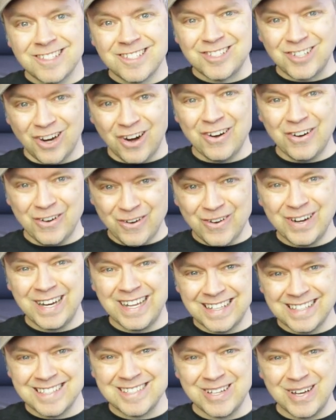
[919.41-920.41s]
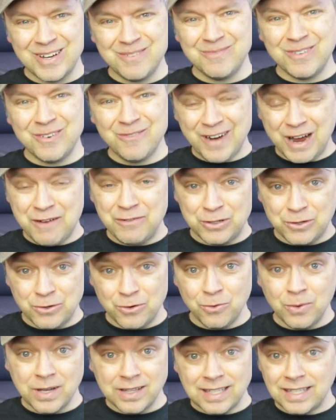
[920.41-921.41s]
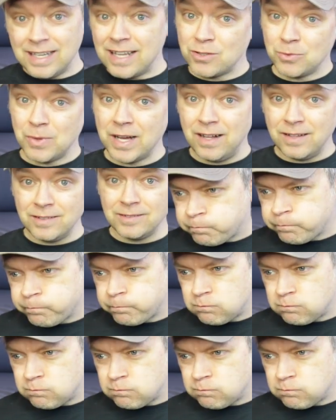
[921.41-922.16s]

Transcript: start earning some revenue with it as well.